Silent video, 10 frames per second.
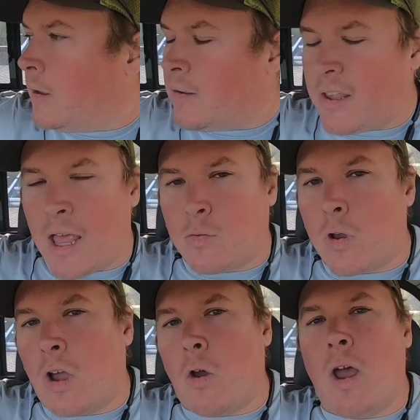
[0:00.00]
So guys, we're
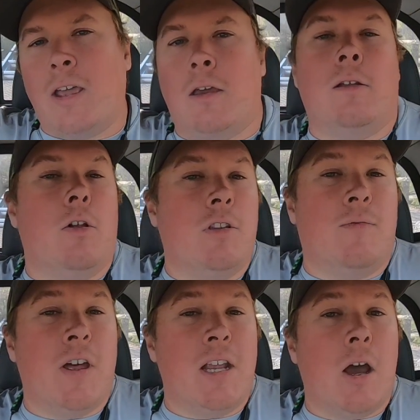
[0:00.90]
going to go ahead and conclude the
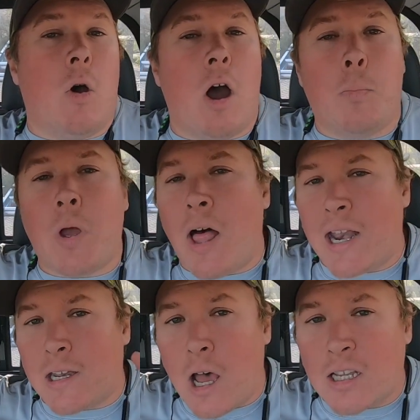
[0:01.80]
video. I hope y'all
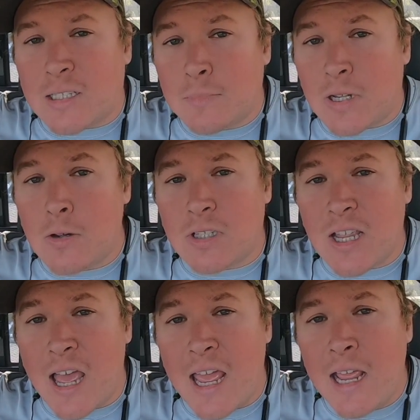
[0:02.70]
had an awesome
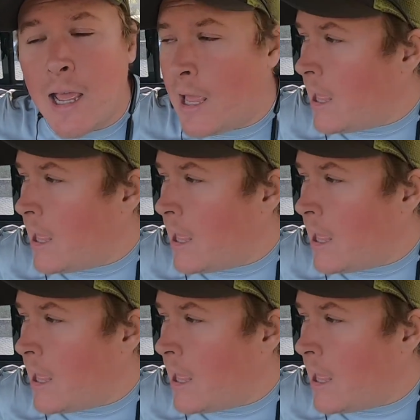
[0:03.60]
Tuesday.